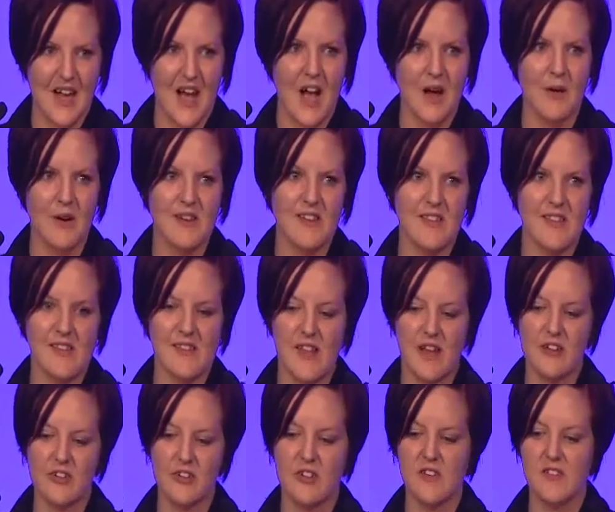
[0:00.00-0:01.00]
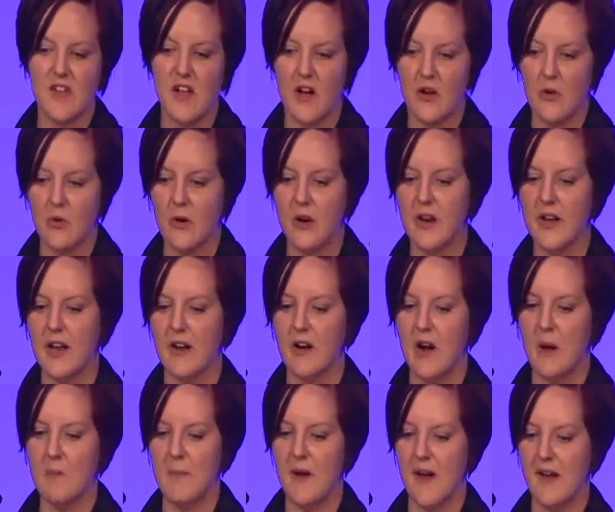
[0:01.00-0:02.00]
I went to the sexual assault coordinator
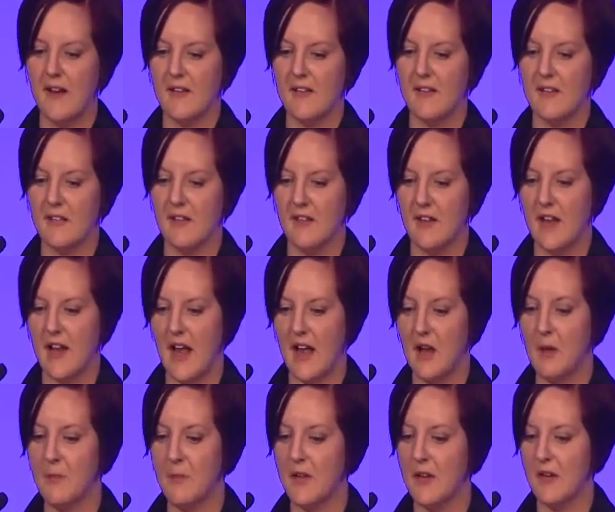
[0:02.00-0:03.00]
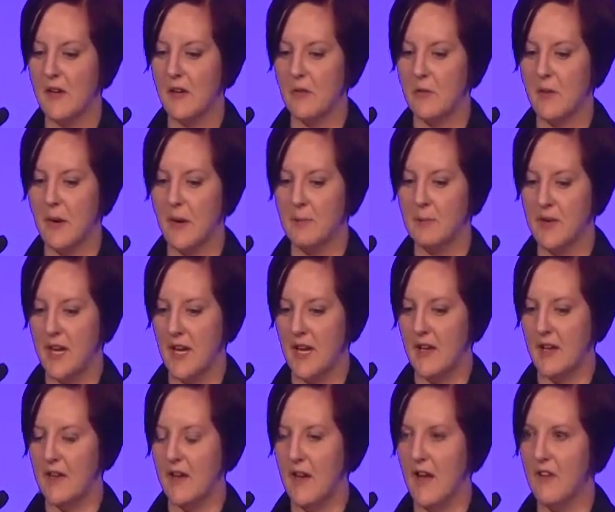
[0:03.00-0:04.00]
on base, and I completed a rape
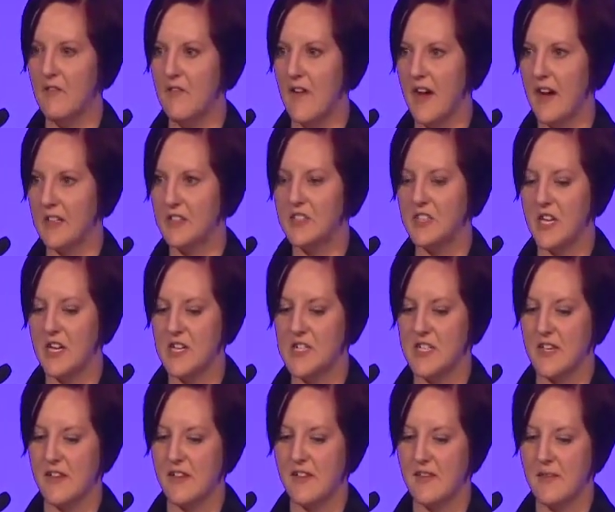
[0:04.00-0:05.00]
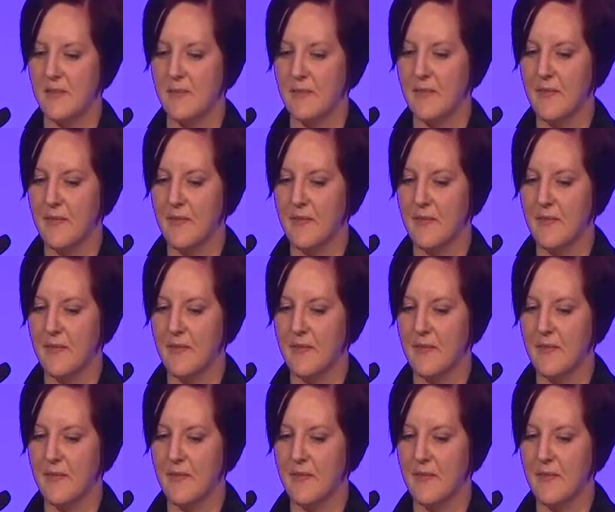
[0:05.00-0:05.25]
kit and filed charges.